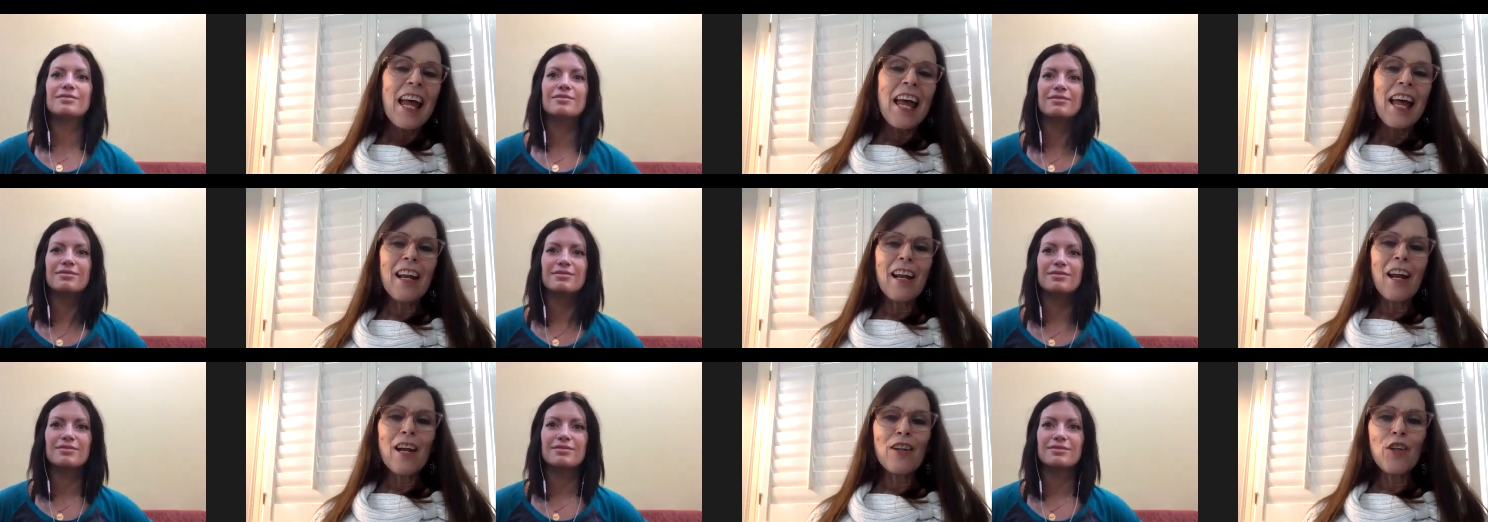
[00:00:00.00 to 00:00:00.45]

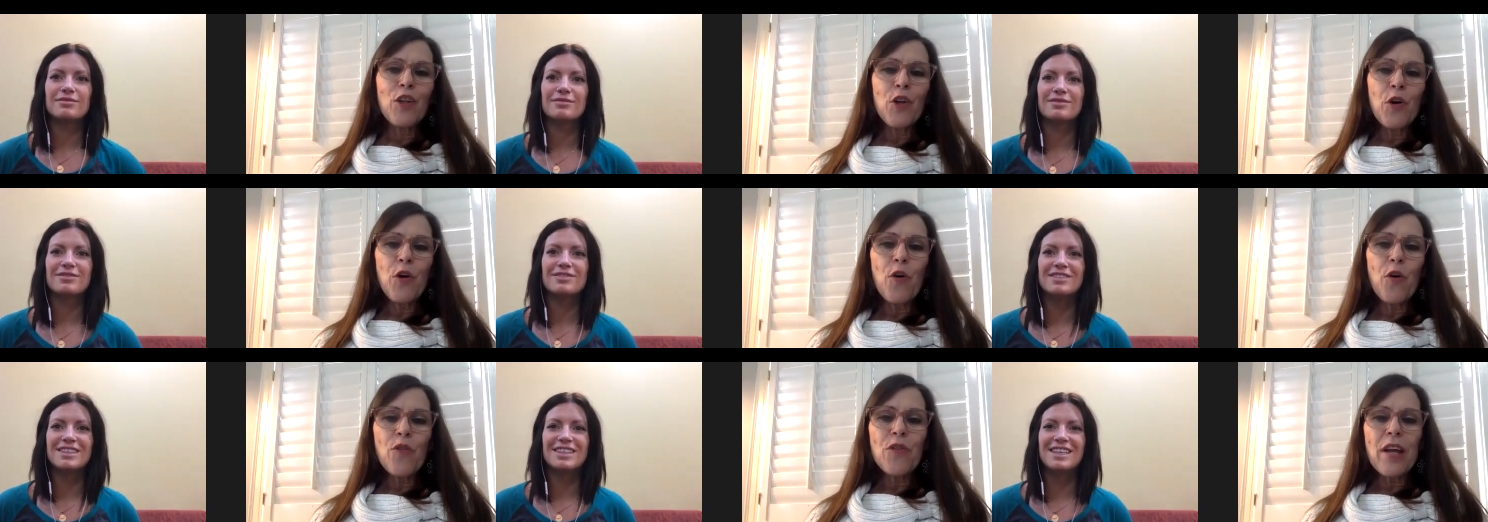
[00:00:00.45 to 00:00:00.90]
Speaker 1: And I
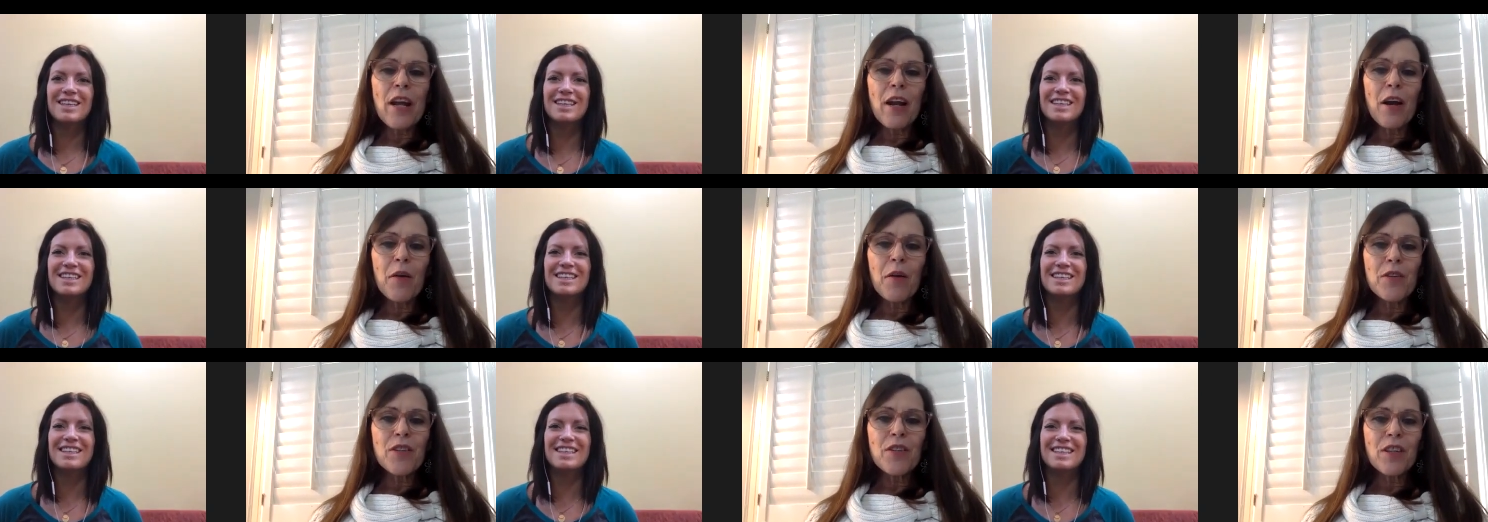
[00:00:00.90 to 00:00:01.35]
knew
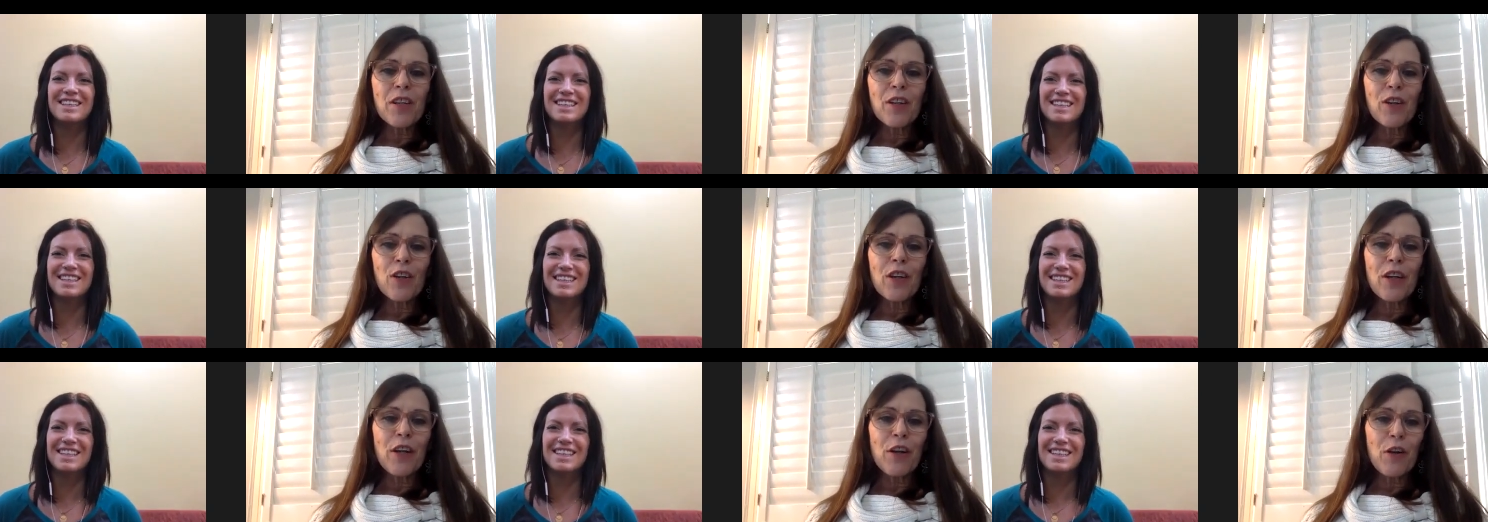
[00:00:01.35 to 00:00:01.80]
that I was going
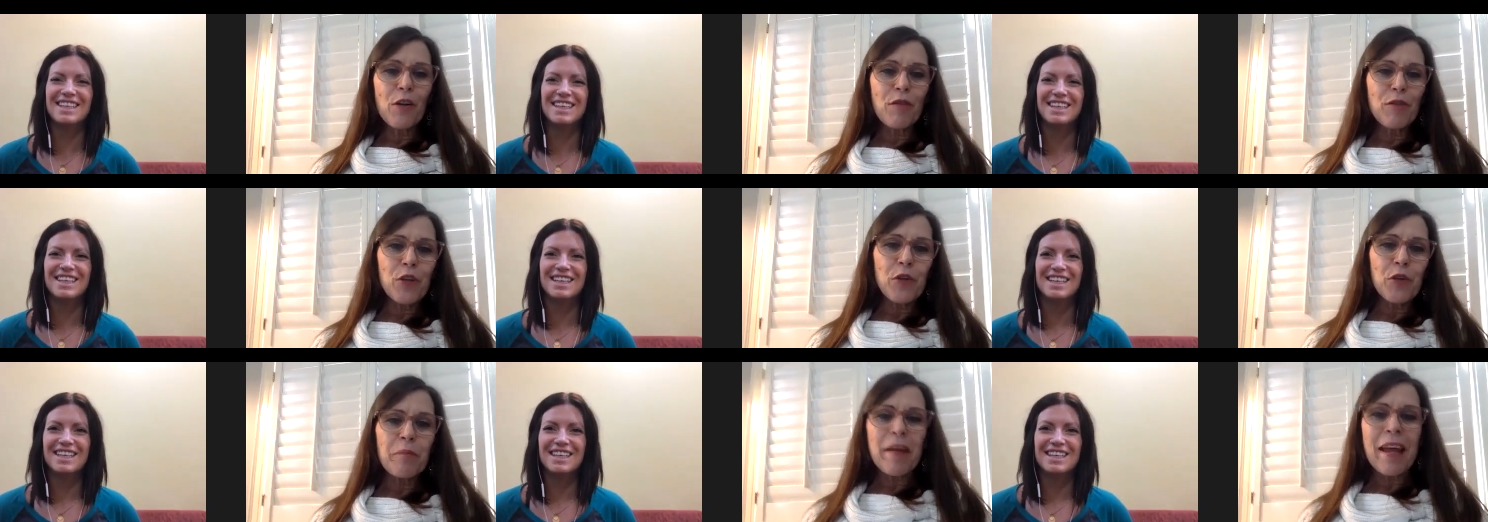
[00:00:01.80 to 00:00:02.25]
to
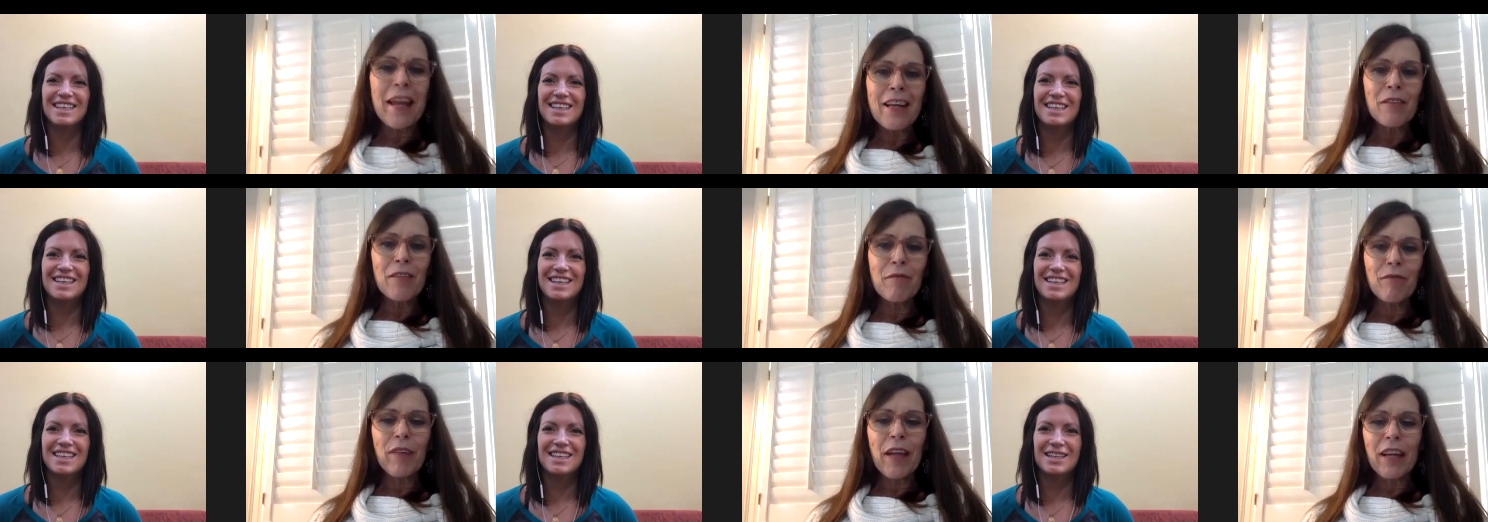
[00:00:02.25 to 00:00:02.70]
interview
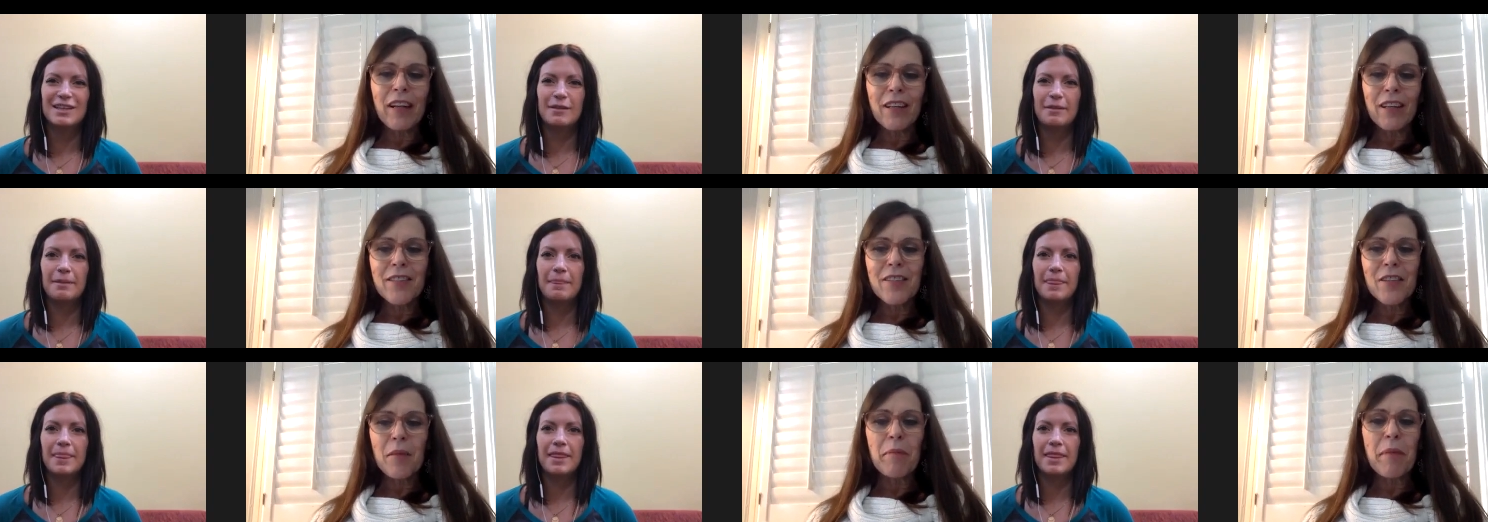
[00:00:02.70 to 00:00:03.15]
Meagan
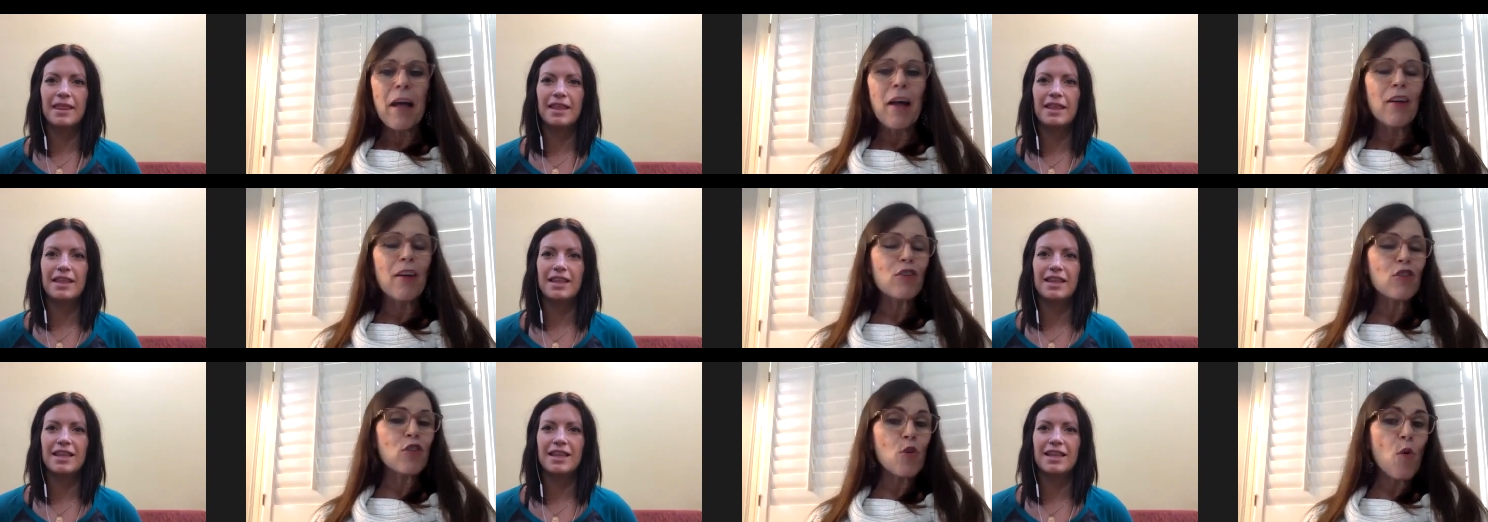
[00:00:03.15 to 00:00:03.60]
Fettes
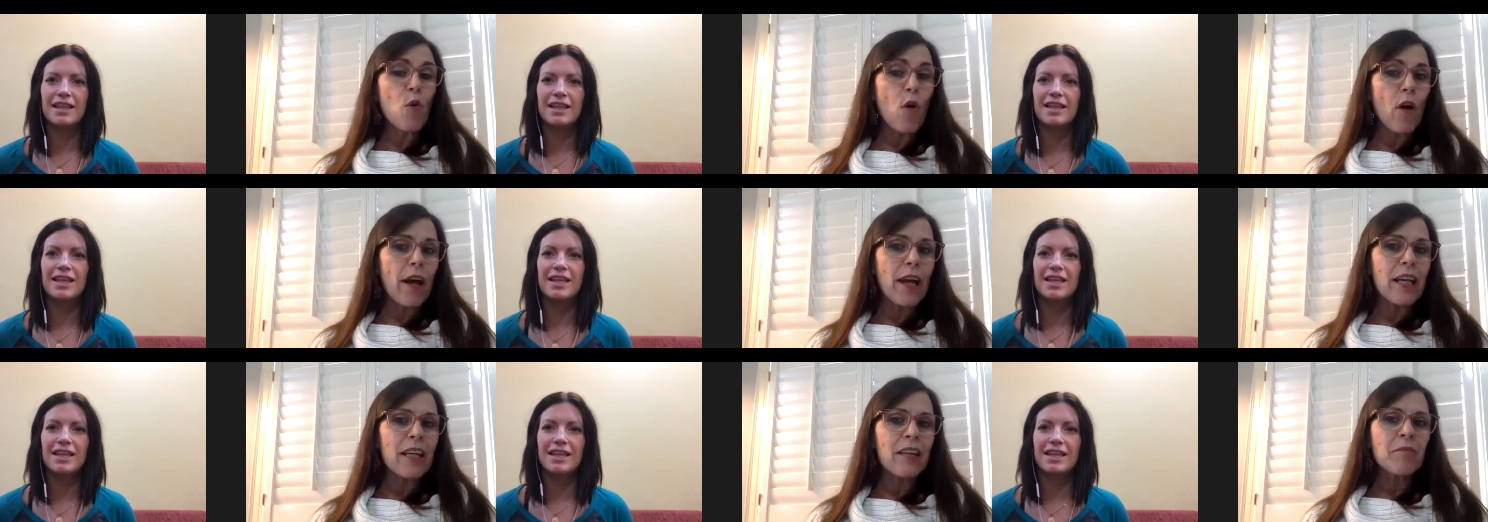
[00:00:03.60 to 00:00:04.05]
about
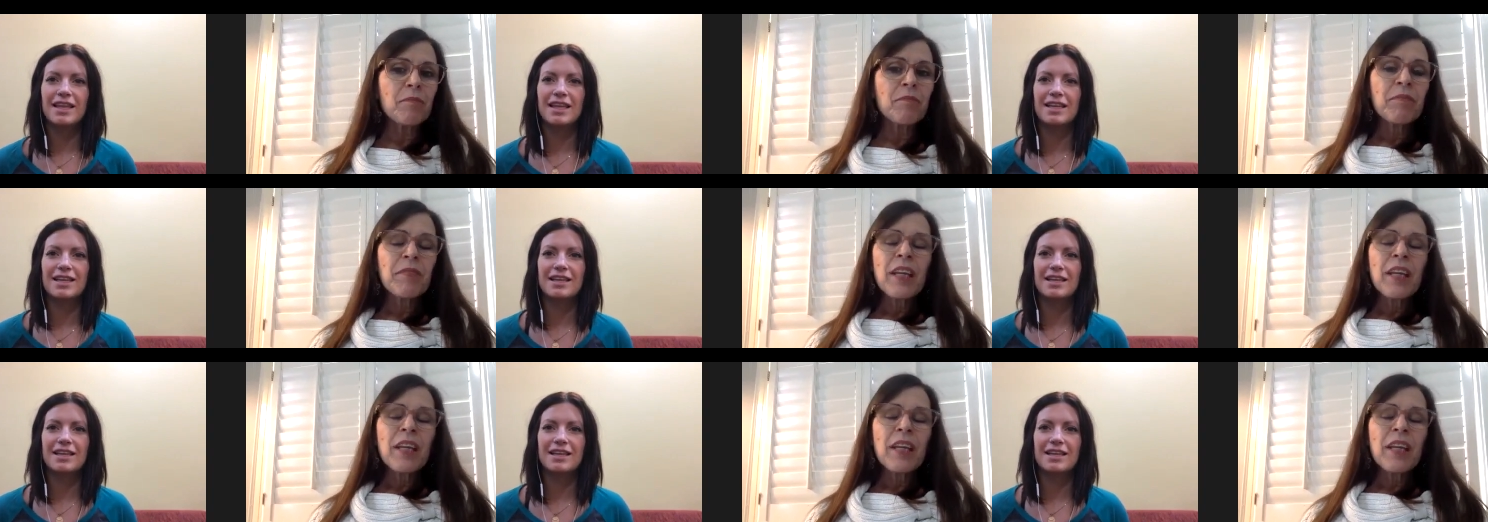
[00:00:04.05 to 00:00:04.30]
joy,